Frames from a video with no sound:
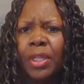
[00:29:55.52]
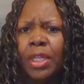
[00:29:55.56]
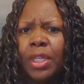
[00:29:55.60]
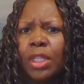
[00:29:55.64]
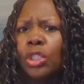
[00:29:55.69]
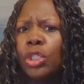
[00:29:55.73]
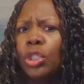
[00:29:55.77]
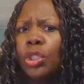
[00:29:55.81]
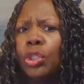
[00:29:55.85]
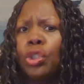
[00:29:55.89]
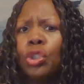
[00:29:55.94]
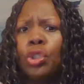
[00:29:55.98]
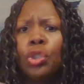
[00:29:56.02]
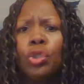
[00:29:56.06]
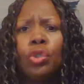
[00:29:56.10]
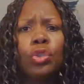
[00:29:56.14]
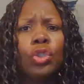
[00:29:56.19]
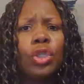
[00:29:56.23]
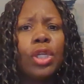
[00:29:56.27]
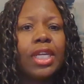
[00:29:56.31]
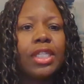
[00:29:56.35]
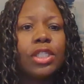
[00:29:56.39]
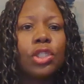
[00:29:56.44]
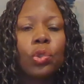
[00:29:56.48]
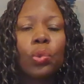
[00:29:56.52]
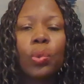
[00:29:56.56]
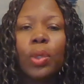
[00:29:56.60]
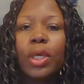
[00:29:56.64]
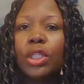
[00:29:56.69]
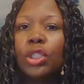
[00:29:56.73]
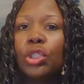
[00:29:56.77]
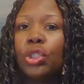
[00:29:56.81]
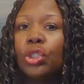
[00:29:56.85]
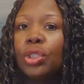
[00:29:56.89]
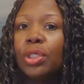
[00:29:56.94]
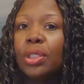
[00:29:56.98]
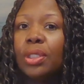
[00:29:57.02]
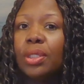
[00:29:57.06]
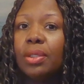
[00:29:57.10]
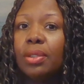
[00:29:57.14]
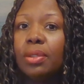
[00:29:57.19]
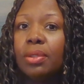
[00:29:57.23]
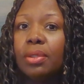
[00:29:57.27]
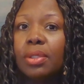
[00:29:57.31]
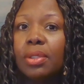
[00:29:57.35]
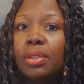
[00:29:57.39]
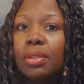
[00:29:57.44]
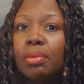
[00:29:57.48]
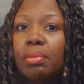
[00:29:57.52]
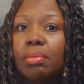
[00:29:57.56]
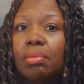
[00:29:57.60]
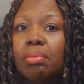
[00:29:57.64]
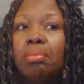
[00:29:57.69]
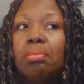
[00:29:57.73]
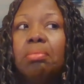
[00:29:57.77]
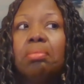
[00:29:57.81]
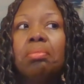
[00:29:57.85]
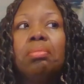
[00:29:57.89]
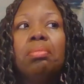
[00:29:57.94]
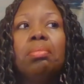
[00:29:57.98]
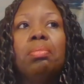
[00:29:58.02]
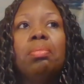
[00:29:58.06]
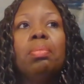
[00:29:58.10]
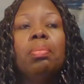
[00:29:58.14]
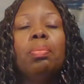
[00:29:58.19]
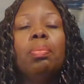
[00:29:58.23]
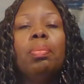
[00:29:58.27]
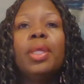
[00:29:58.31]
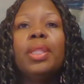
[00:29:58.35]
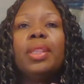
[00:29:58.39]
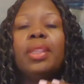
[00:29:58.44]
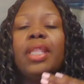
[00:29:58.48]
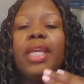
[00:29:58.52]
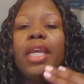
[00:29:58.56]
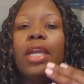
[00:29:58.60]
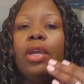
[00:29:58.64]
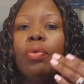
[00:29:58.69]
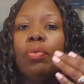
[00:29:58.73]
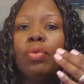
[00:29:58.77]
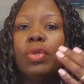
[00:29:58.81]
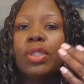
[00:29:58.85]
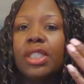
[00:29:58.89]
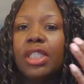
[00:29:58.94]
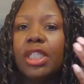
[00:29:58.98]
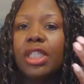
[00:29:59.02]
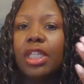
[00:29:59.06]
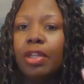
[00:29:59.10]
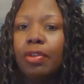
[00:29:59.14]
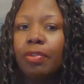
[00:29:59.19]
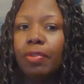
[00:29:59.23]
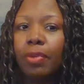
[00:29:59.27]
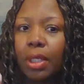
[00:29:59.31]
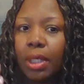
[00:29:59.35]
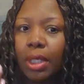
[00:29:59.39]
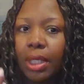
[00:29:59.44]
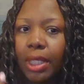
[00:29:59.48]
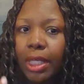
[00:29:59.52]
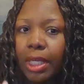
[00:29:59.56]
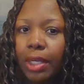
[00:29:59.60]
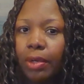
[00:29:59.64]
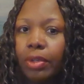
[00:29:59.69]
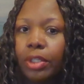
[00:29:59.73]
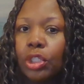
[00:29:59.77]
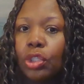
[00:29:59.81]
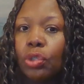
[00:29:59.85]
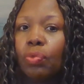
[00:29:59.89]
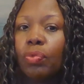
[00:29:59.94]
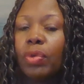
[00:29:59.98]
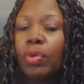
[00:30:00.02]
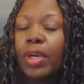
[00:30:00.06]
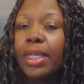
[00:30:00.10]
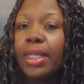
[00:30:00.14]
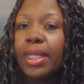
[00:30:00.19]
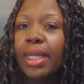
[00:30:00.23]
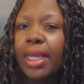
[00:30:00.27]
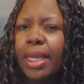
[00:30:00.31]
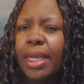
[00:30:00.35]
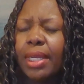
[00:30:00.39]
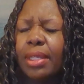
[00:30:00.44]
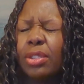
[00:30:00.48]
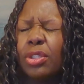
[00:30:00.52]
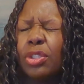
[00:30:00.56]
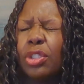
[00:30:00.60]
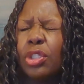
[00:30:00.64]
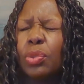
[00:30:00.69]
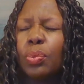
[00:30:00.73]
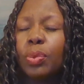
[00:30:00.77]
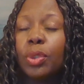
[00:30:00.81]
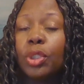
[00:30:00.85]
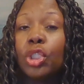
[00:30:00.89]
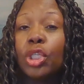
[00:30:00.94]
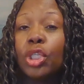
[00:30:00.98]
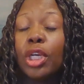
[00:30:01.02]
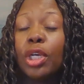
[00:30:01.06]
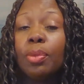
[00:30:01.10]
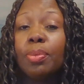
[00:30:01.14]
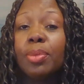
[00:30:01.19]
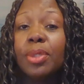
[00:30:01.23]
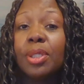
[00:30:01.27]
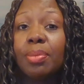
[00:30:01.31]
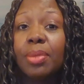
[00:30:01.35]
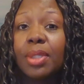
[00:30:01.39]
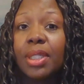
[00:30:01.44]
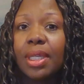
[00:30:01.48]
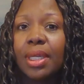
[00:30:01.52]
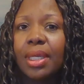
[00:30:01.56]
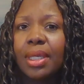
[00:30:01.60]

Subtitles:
So the children ask questions, but they receive clear and direct answers, which helps them to